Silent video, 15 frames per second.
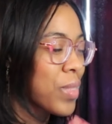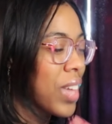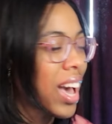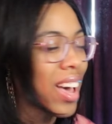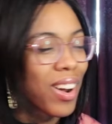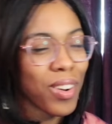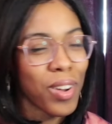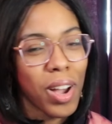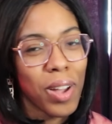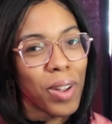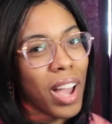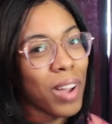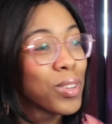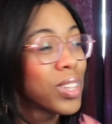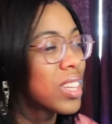I don't know,
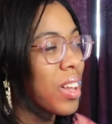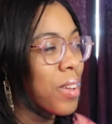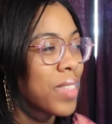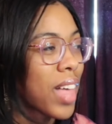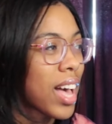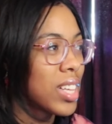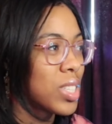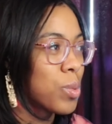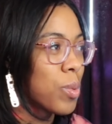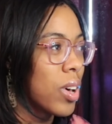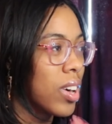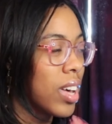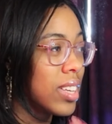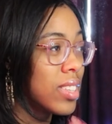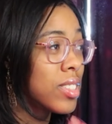I really love that as
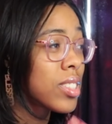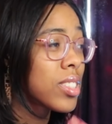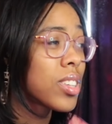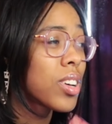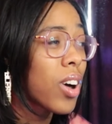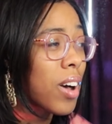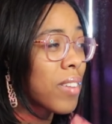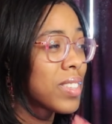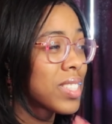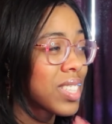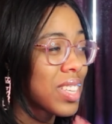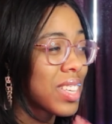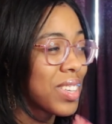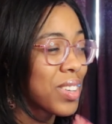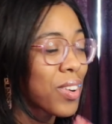well. And Ukyo,
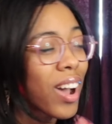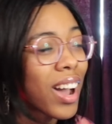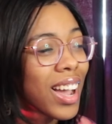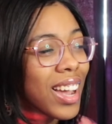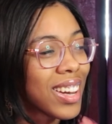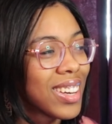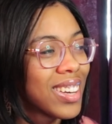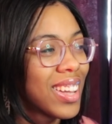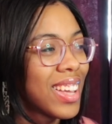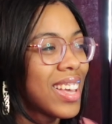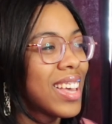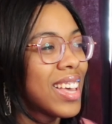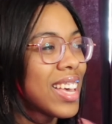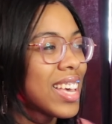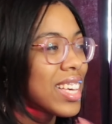obviously, he cried and
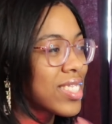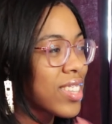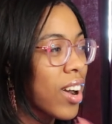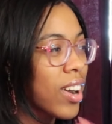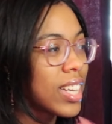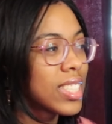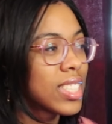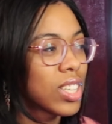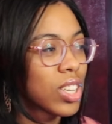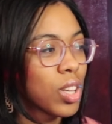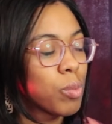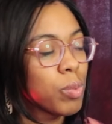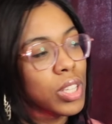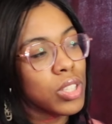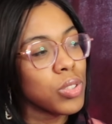his heart is in a
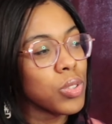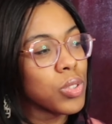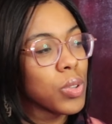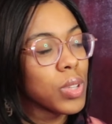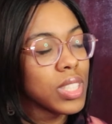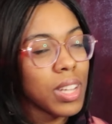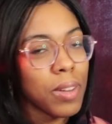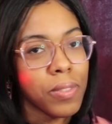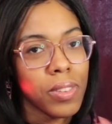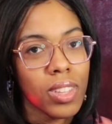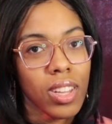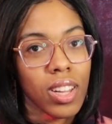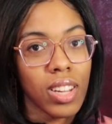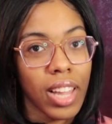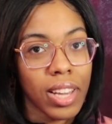good place too, so he's
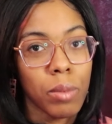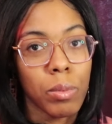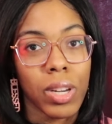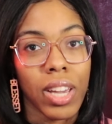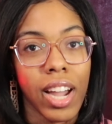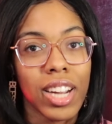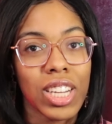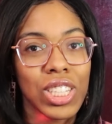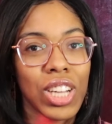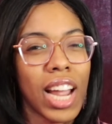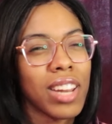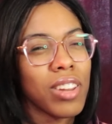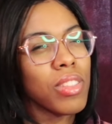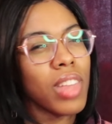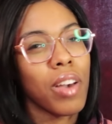definitely a likable character. I
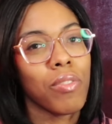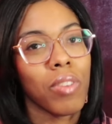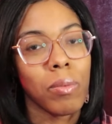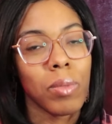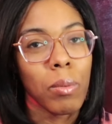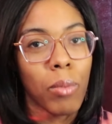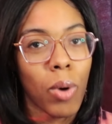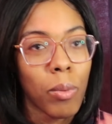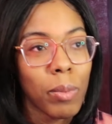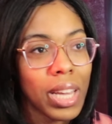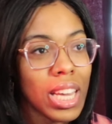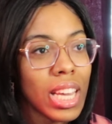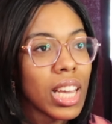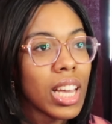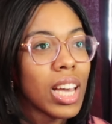knew that from the
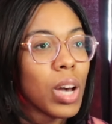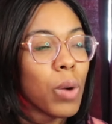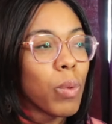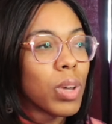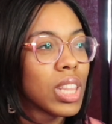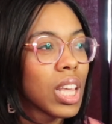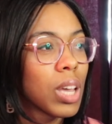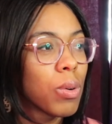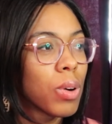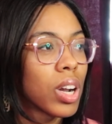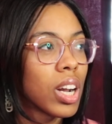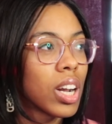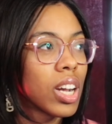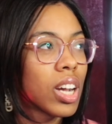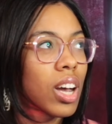moment when they
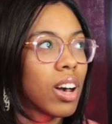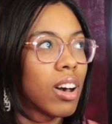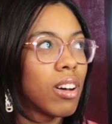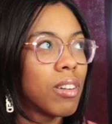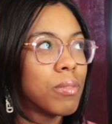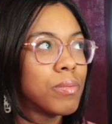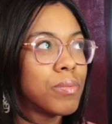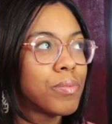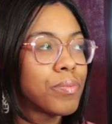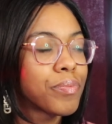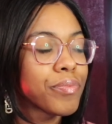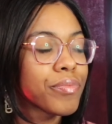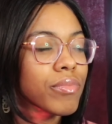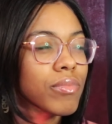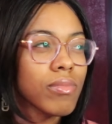were,
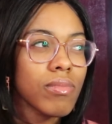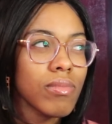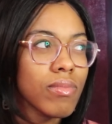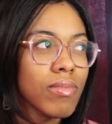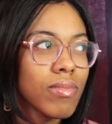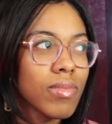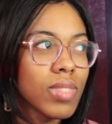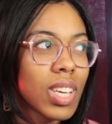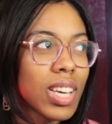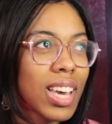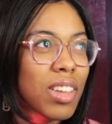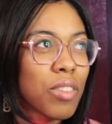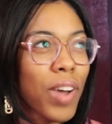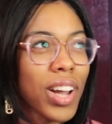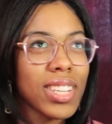
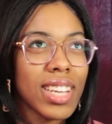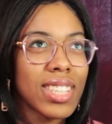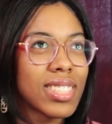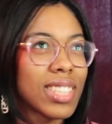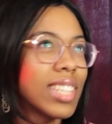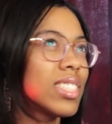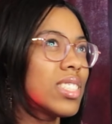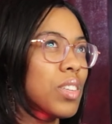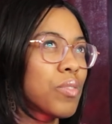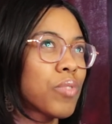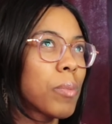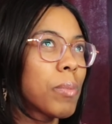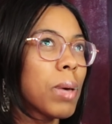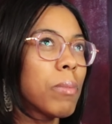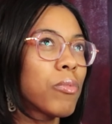in fact, I sensed it
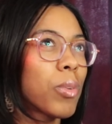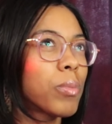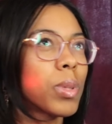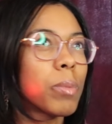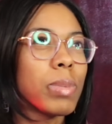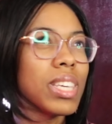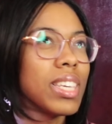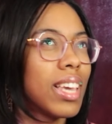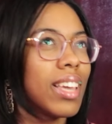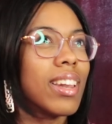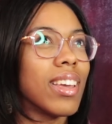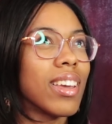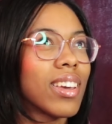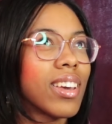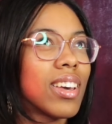from him from the
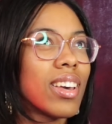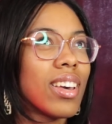beginning.